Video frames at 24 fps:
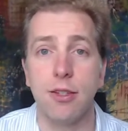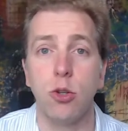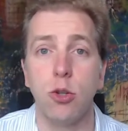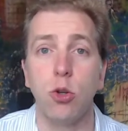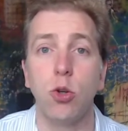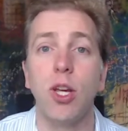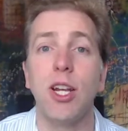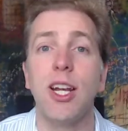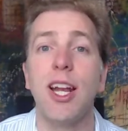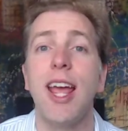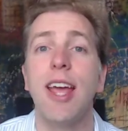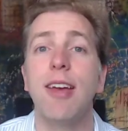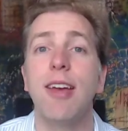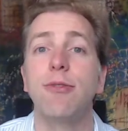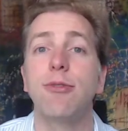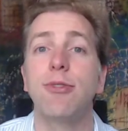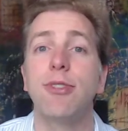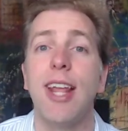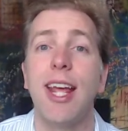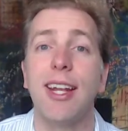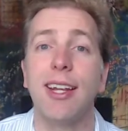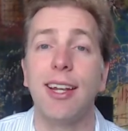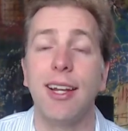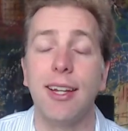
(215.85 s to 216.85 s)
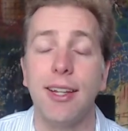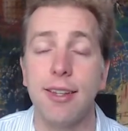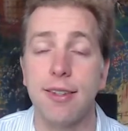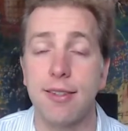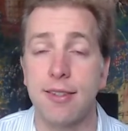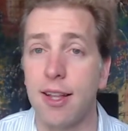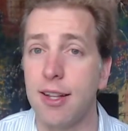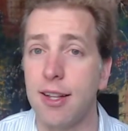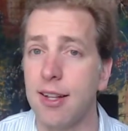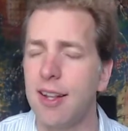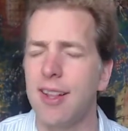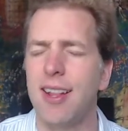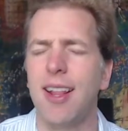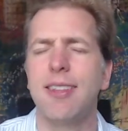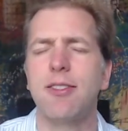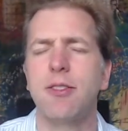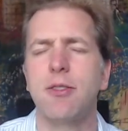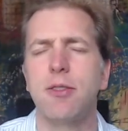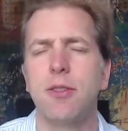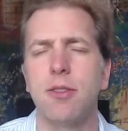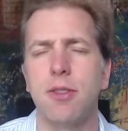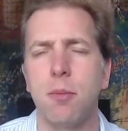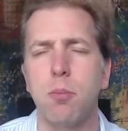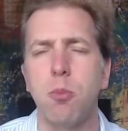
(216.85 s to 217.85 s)
You can have that list, and that's
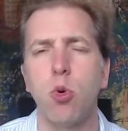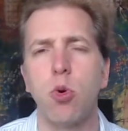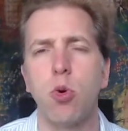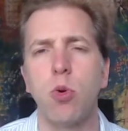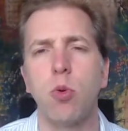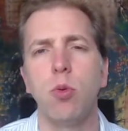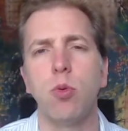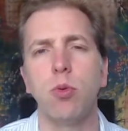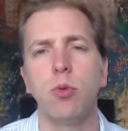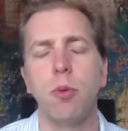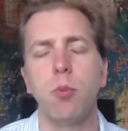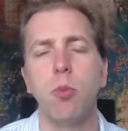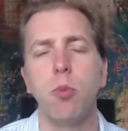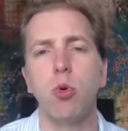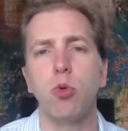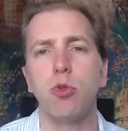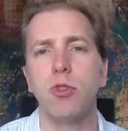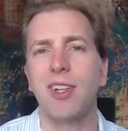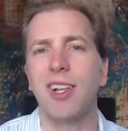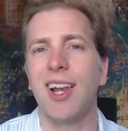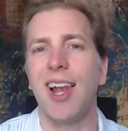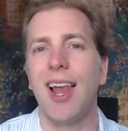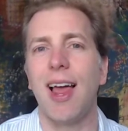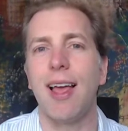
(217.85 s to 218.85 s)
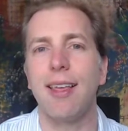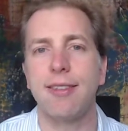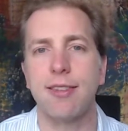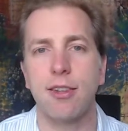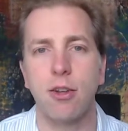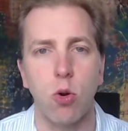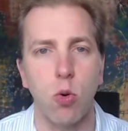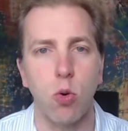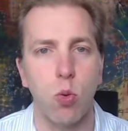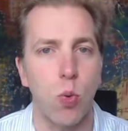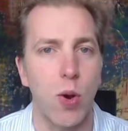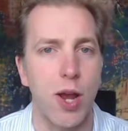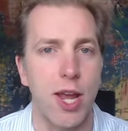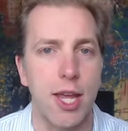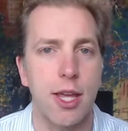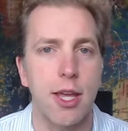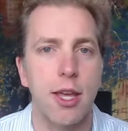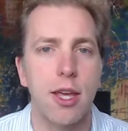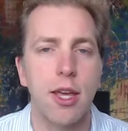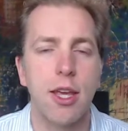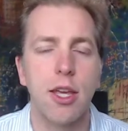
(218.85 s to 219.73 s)
the most classical way.